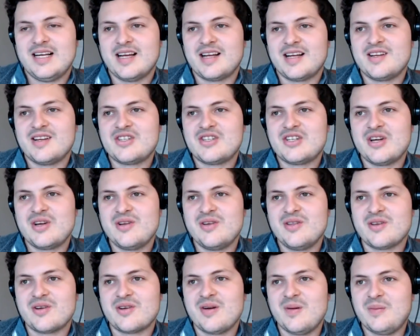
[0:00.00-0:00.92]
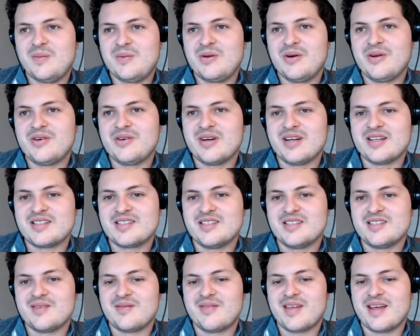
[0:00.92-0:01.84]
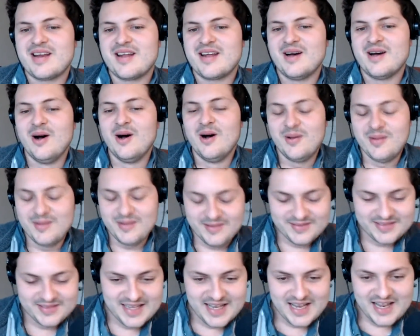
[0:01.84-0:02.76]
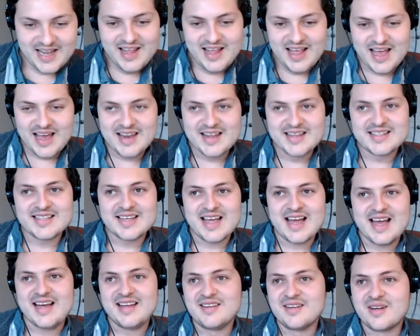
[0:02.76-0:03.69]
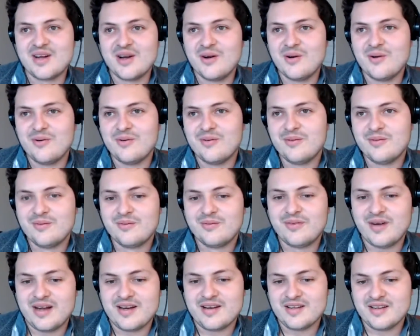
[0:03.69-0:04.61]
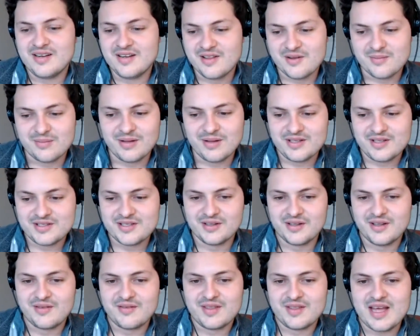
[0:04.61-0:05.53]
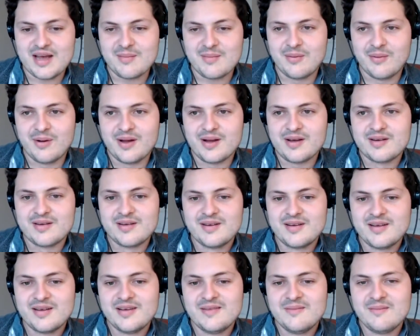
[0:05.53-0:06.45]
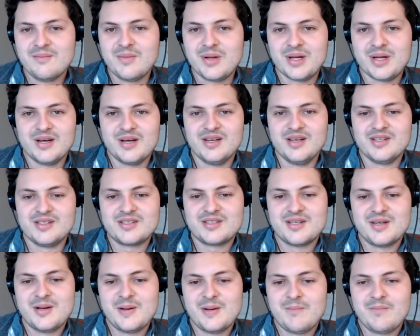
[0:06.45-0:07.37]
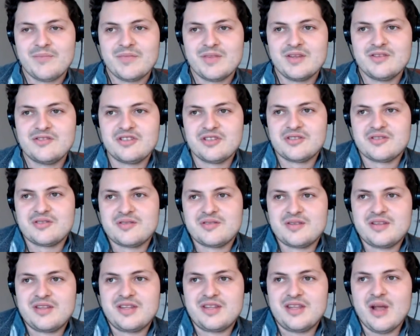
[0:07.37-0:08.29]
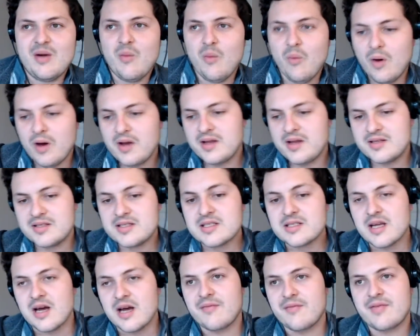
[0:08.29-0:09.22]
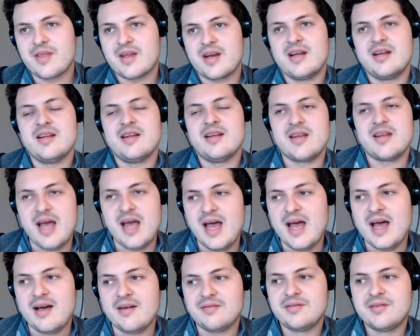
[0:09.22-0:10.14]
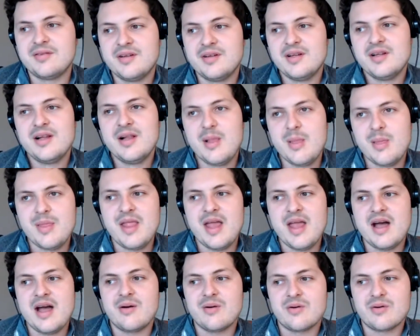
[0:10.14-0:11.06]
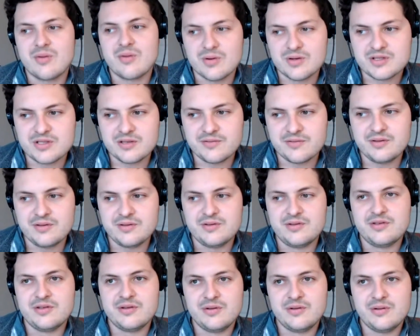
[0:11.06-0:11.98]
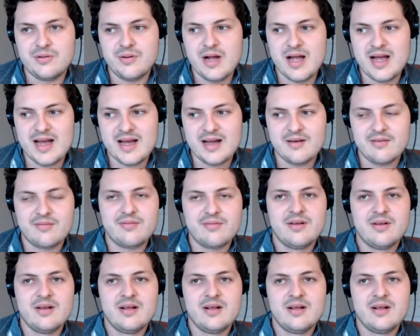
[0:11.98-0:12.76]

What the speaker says: can show you the crypto addresses if that helps. And it's like, I had to go find another place to live at that point, because just they wanted stuff that I didn't have. Now, of course, if you do have,